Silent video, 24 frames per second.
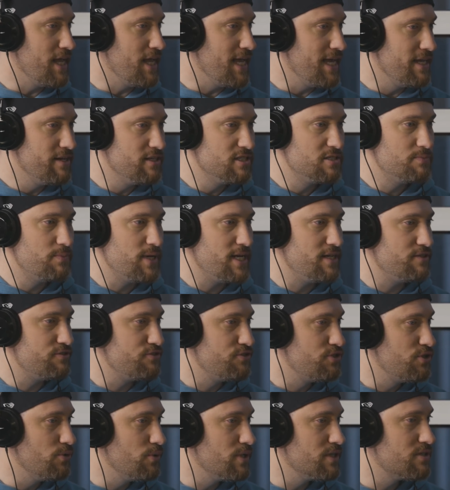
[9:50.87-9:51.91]
in a space
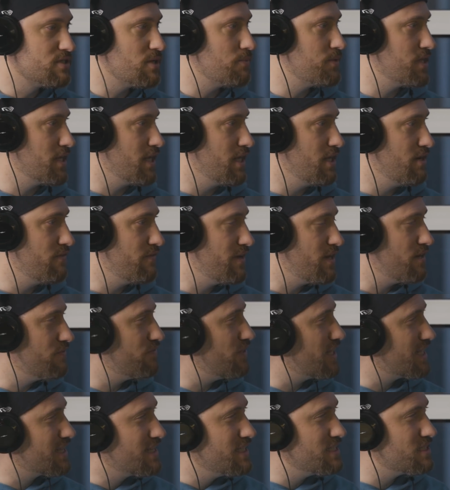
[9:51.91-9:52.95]
doing something
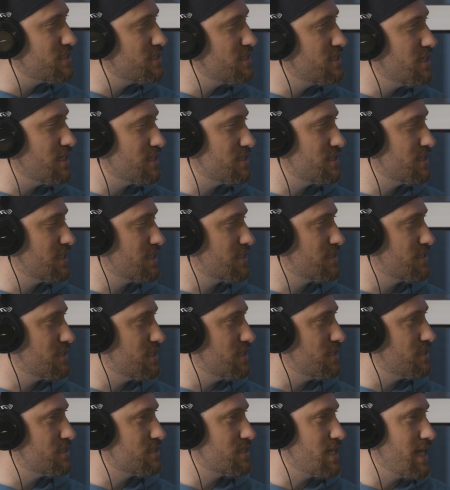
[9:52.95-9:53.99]
innovative like this doesn't
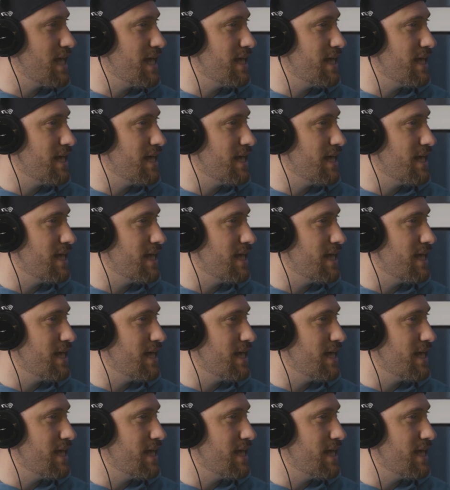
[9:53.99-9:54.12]
exist.